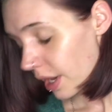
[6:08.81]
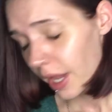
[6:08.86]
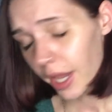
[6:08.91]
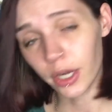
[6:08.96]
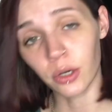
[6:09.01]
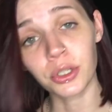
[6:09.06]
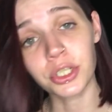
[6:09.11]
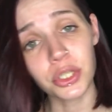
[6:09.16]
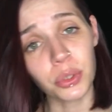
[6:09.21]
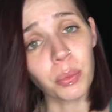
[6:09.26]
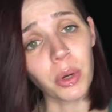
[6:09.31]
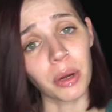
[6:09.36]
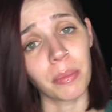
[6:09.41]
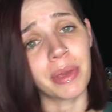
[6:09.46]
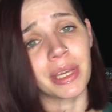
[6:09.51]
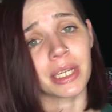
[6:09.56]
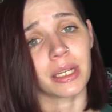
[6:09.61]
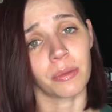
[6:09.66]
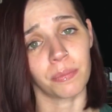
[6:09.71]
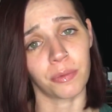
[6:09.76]
I don't get to wear
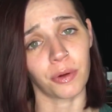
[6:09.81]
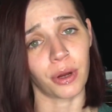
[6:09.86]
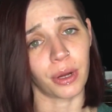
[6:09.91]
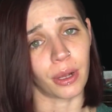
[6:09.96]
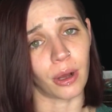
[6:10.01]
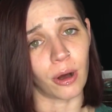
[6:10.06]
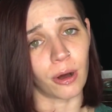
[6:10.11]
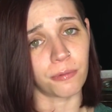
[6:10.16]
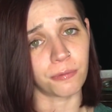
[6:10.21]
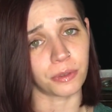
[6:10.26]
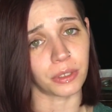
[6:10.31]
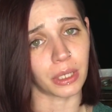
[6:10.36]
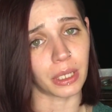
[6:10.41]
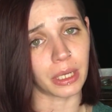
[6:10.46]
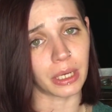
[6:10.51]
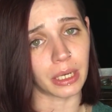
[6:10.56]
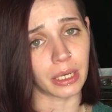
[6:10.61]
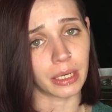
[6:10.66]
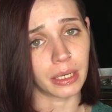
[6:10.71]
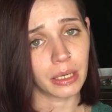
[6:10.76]
makeup very
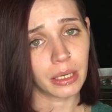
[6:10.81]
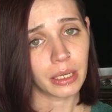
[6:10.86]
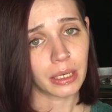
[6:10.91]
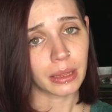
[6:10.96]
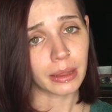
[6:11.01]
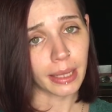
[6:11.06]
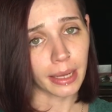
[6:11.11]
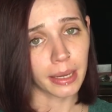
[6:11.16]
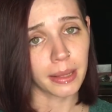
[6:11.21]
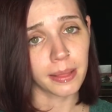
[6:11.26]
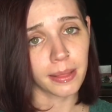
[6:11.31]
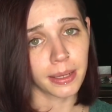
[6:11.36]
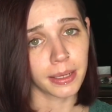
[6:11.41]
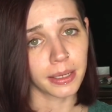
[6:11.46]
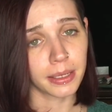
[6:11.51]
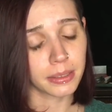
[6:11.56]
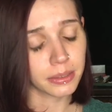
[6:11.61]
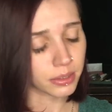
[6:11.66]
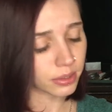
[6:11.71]
often lately,